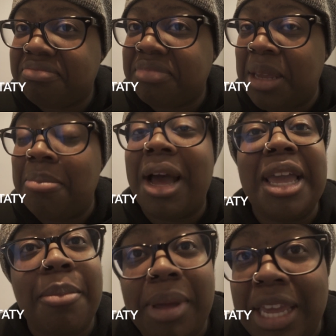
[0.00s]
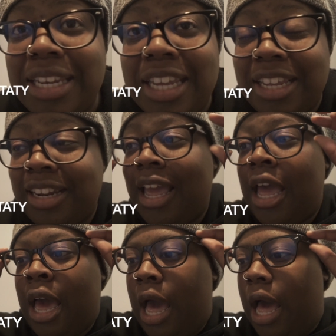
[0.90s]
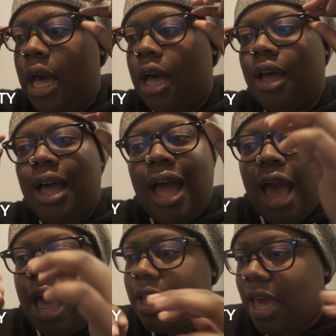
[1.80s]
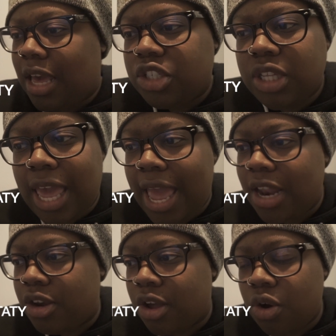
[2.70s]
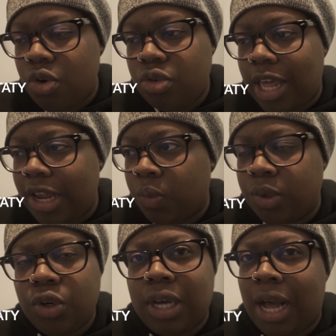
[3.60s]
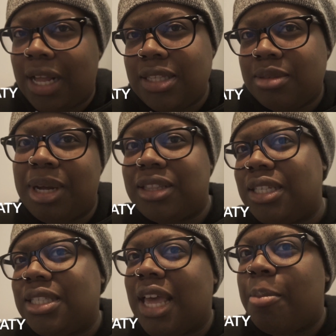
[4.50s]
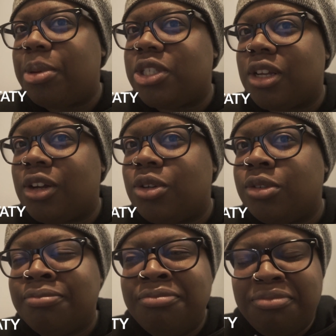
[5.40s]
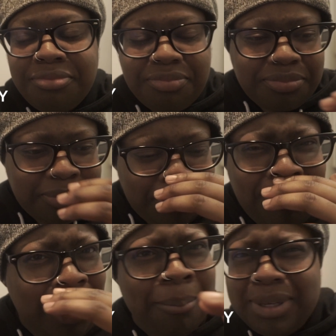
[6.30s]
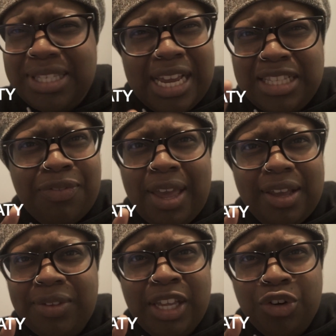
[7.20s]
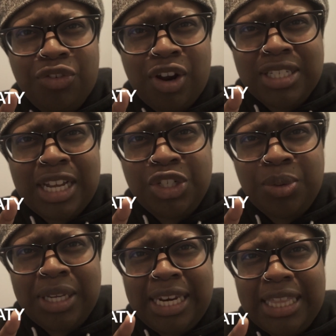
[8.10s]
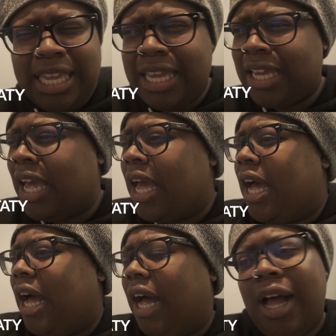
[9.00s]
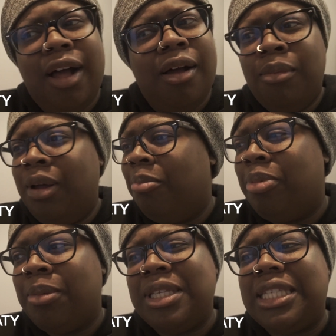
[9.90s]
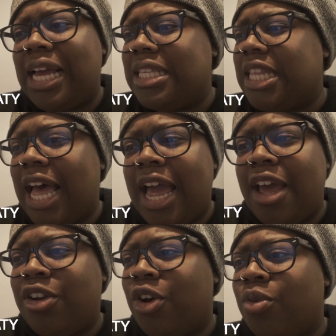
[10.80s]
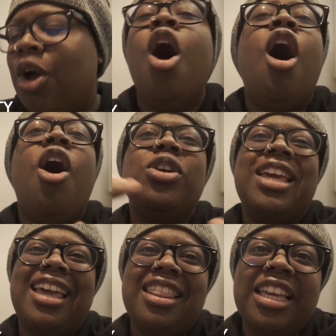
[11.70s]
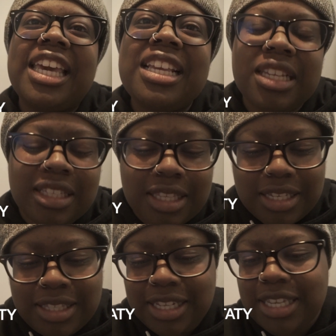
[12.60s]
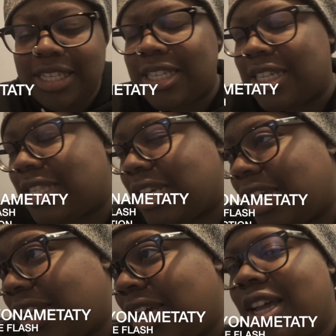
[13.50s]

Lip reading: in my opinion. I actually had no like real cons about this episode, besides the fact of Killer Frost not doing anything. But besides that, I had no real, oh yeah, and the kissing scene.